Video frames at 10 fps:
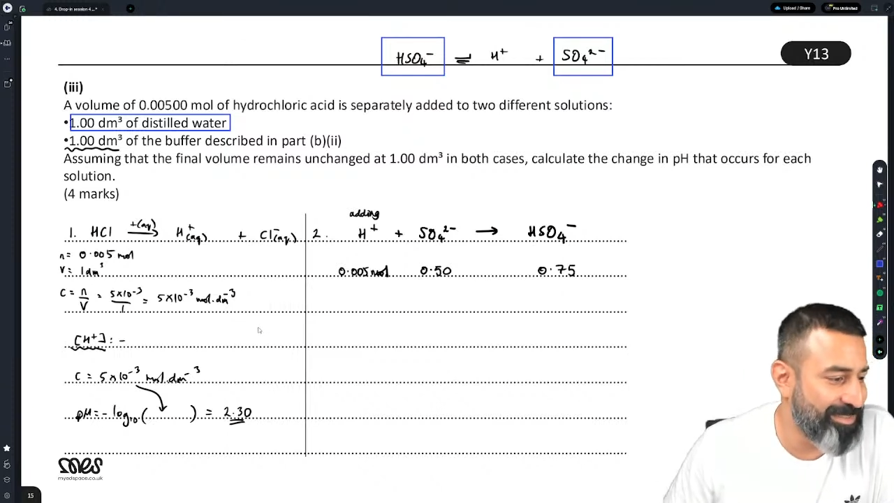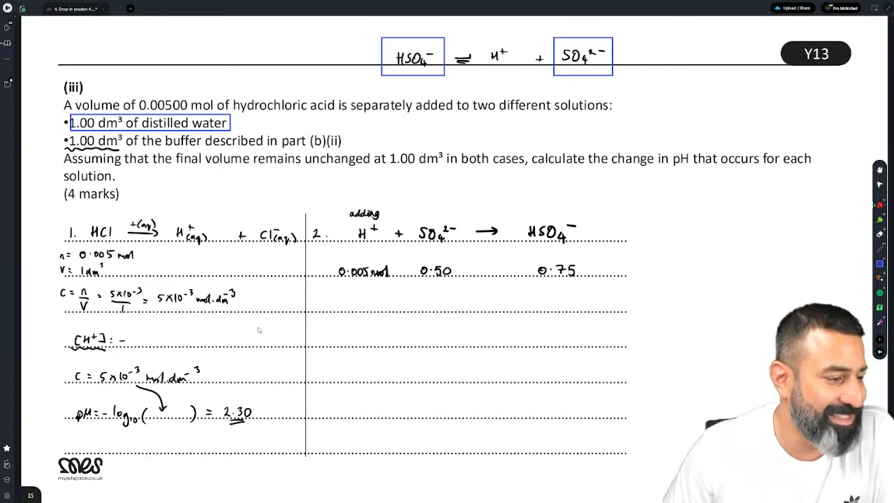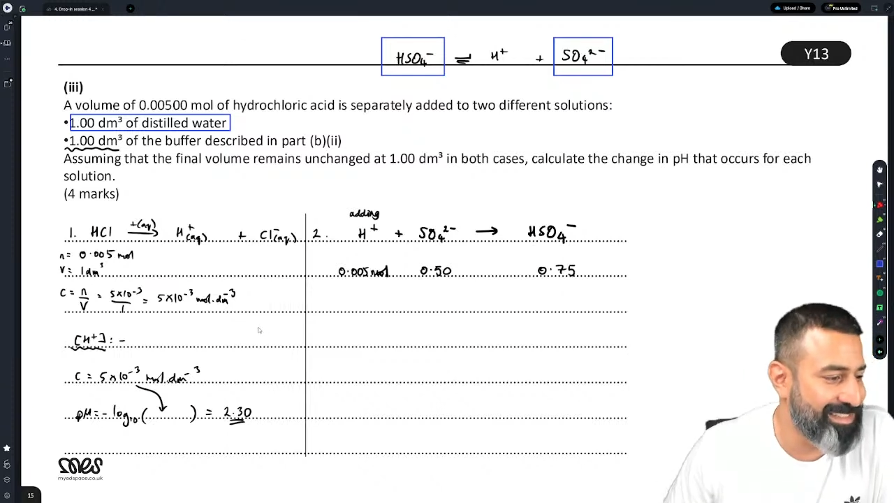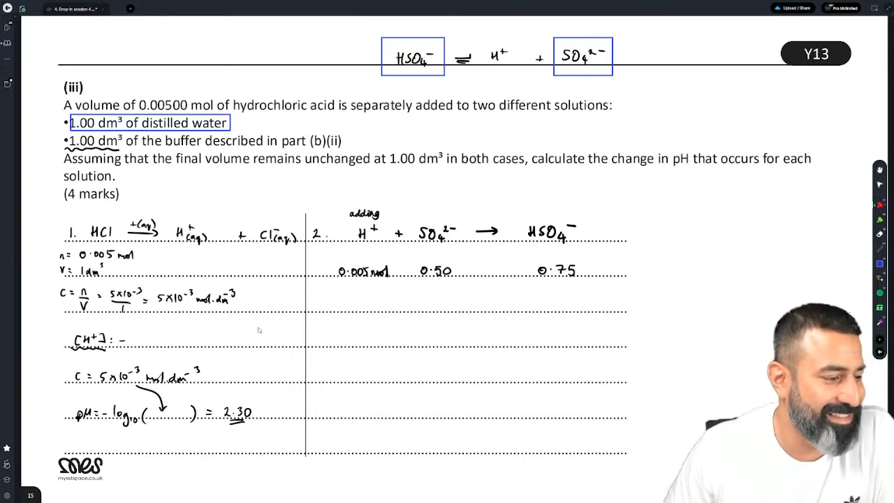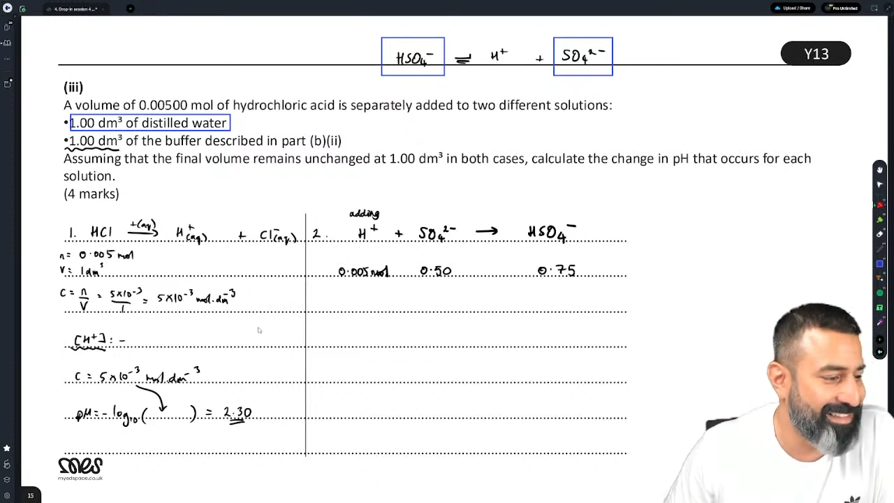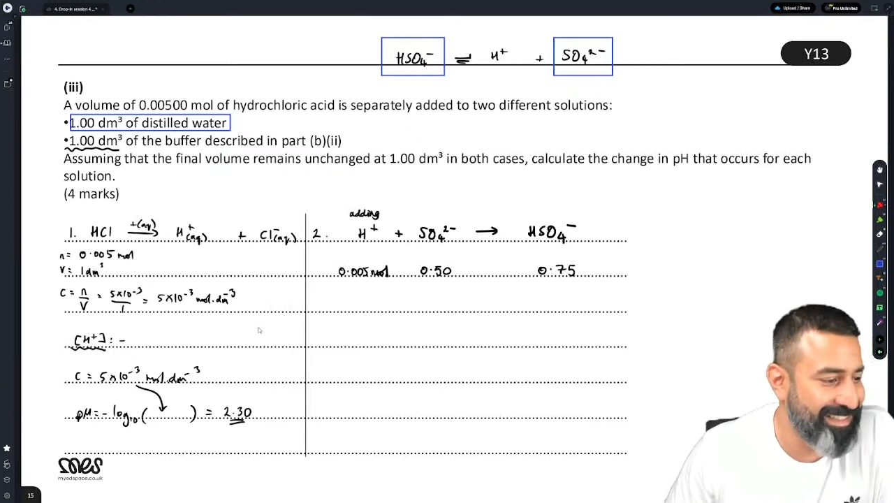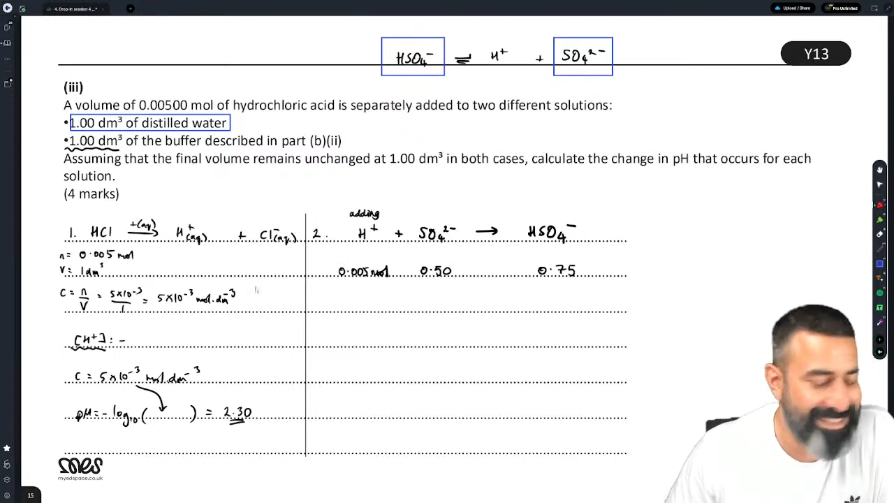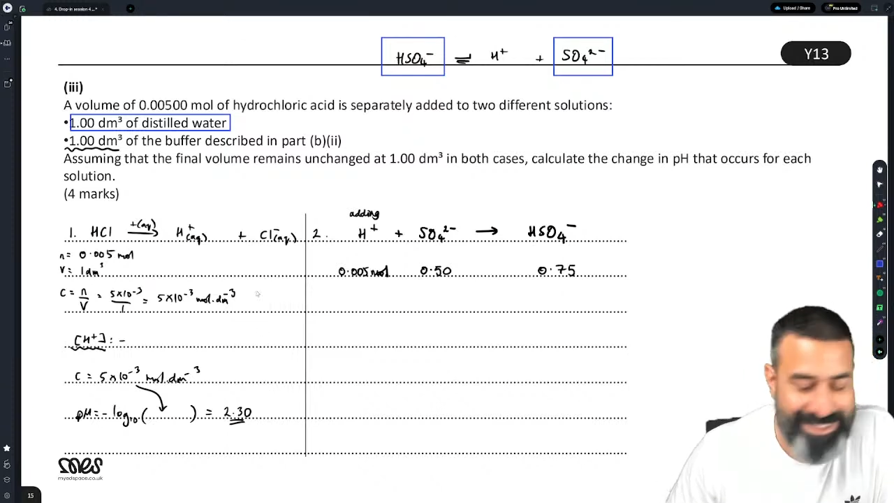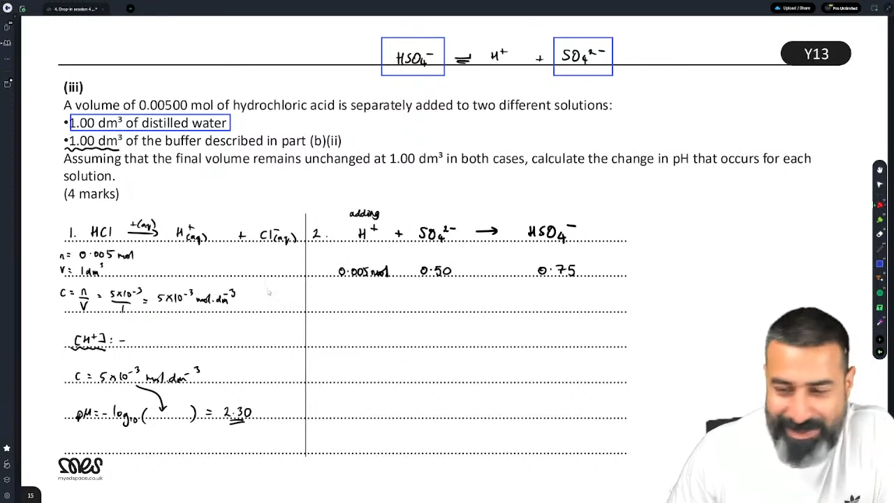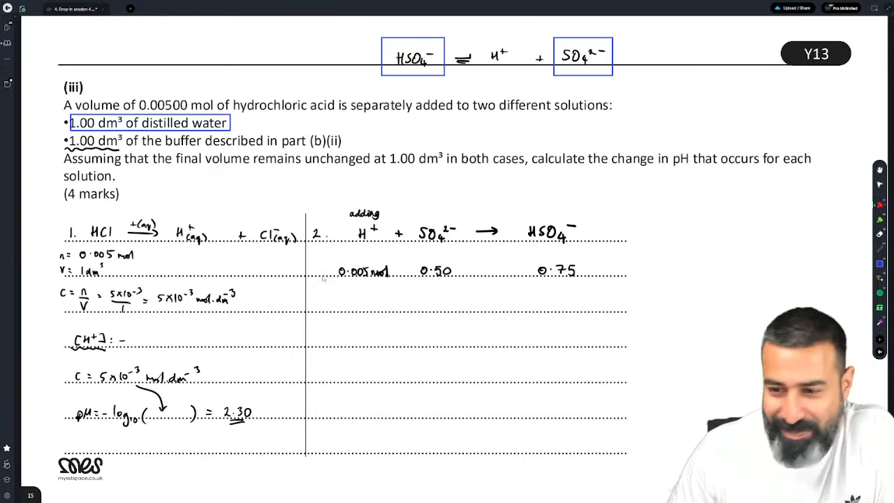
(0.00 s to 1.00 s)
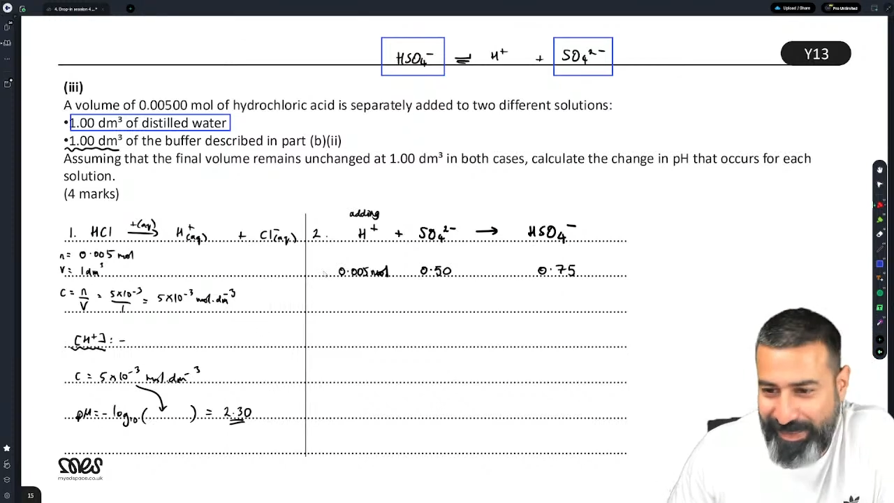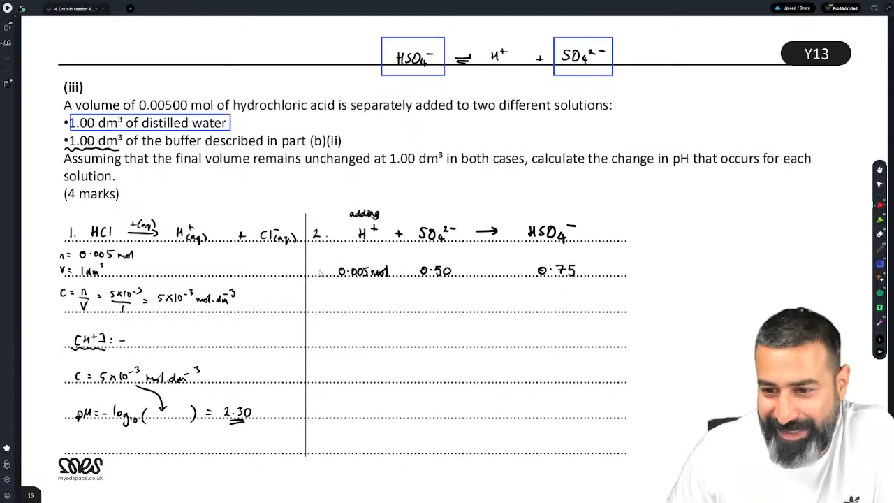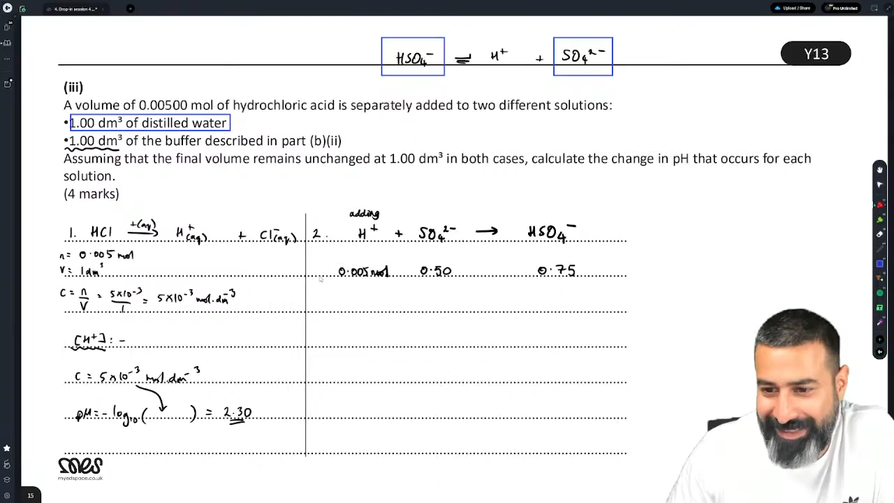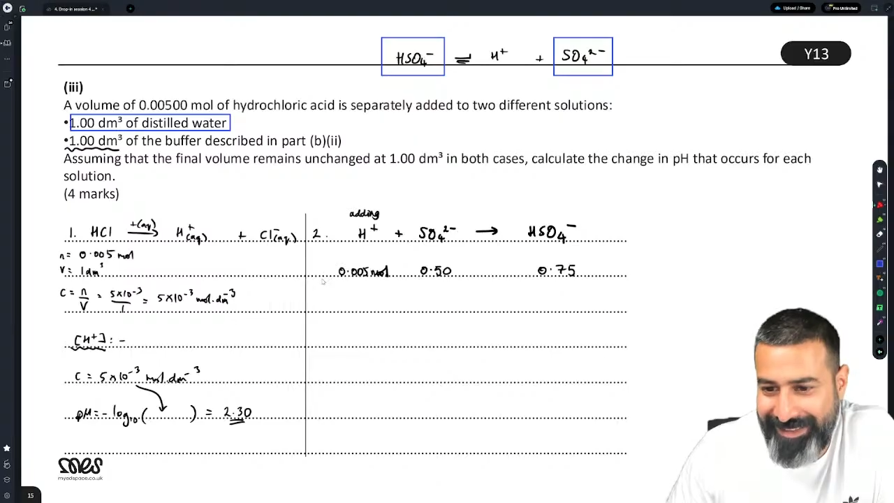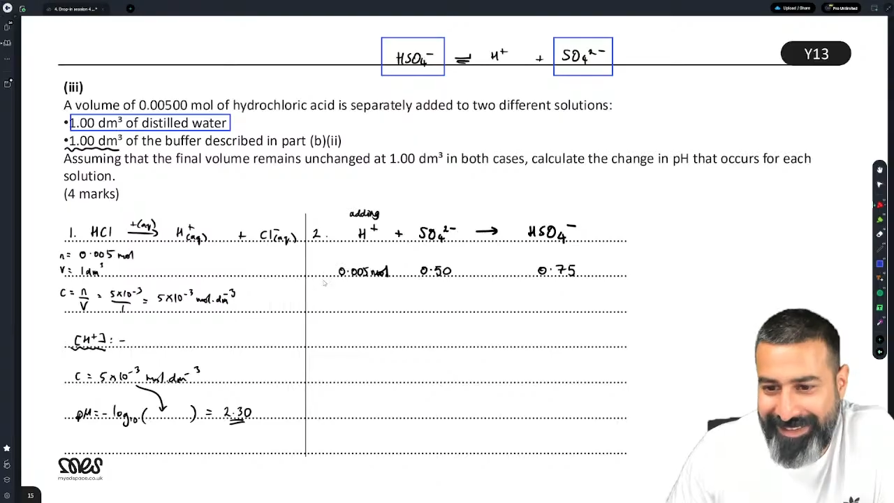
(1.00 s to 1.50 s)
You should think she's big.